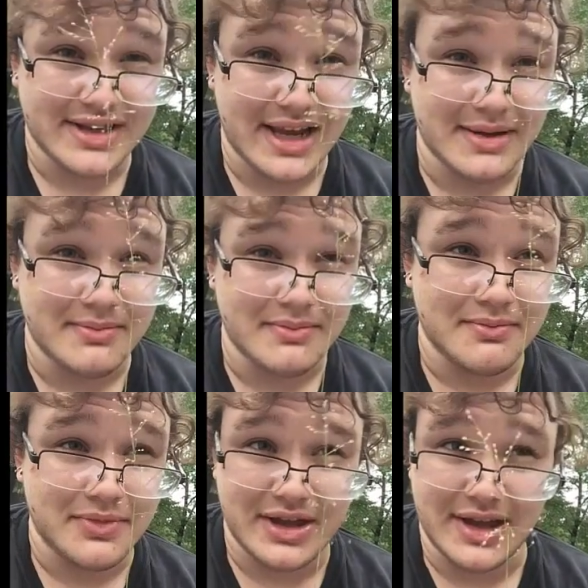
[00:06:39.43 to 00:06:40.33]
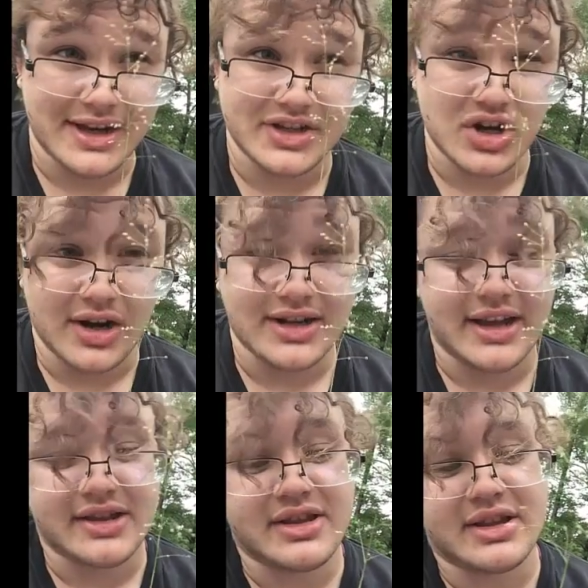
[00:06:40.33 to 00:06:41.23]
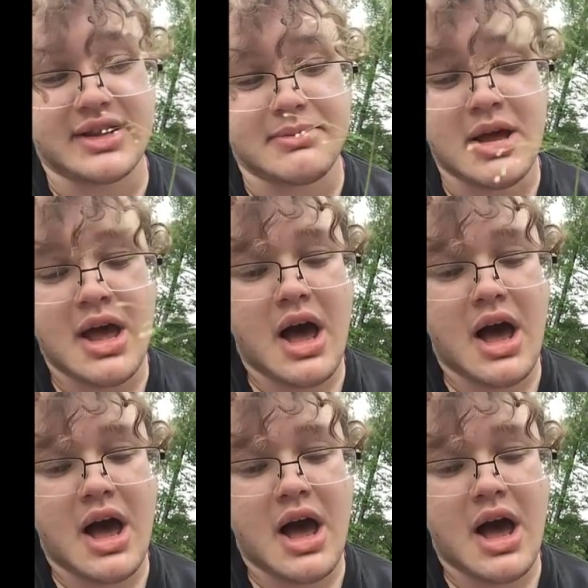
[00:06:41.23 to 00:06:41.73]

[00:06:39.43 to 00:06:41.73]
same thing. It's not Dicanthelium.